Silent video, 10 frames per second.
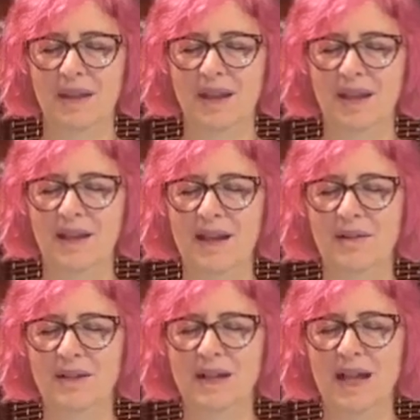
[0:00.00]
And now
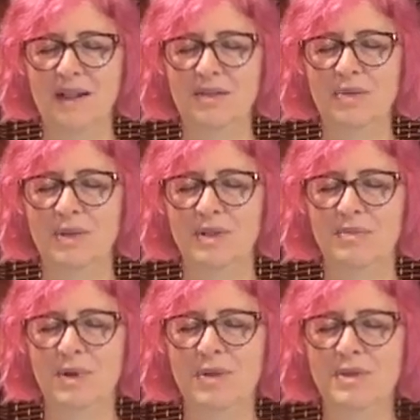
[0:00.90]
connect to what's
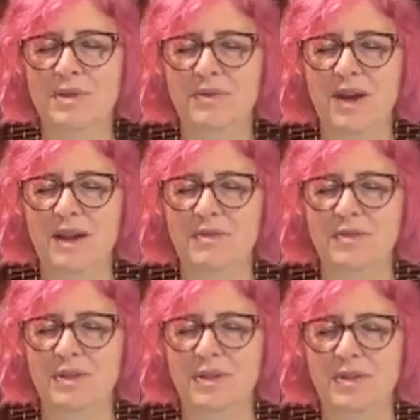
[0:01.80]
most divine for
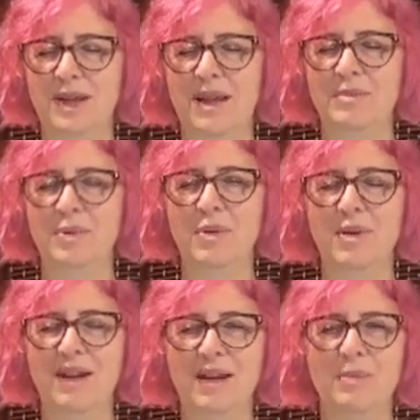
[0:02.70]
you and pour
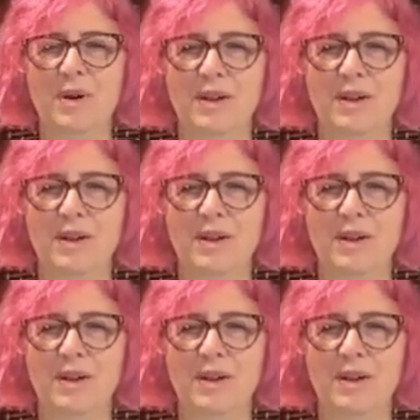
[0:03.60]
in what